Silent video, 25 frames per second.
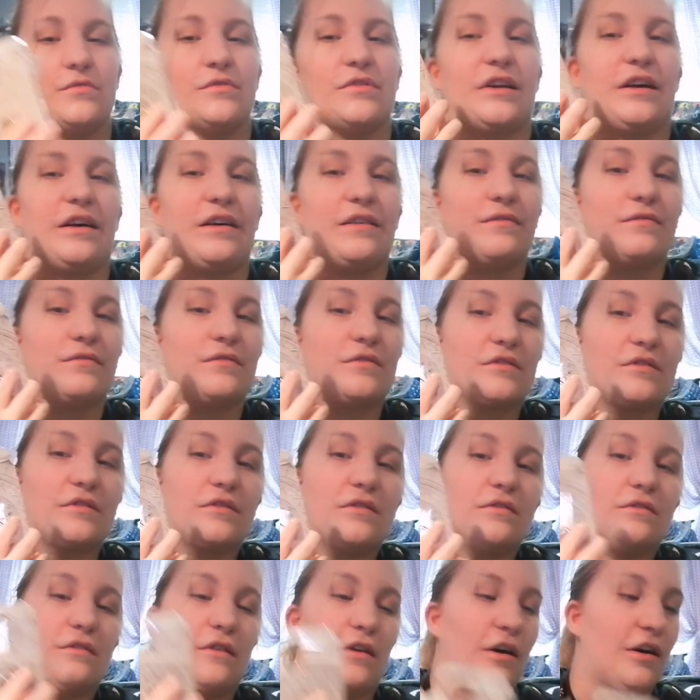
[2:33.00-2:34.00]
yeah,
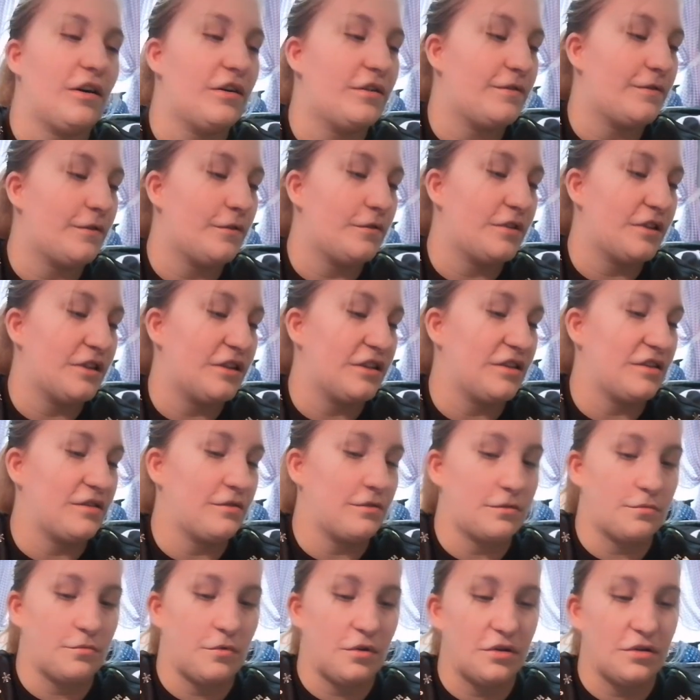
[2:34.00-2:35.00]
iPhone case
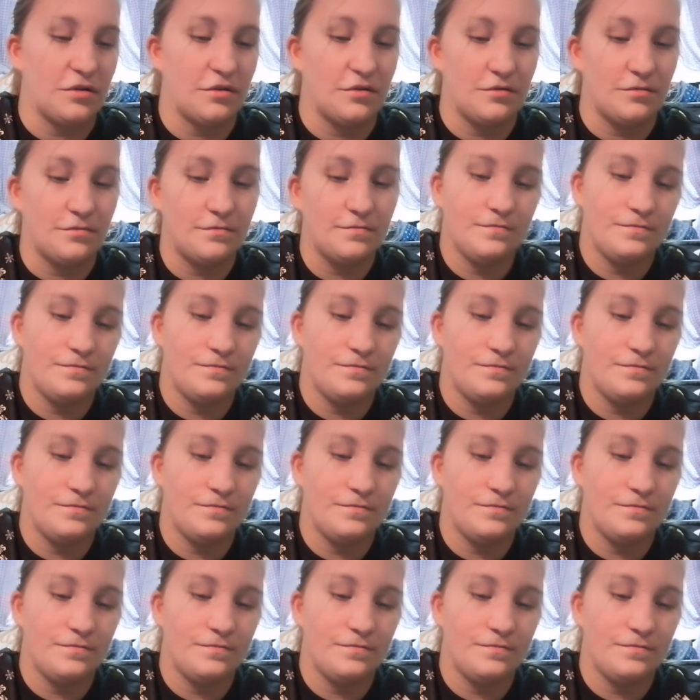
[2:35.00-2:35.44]
is one.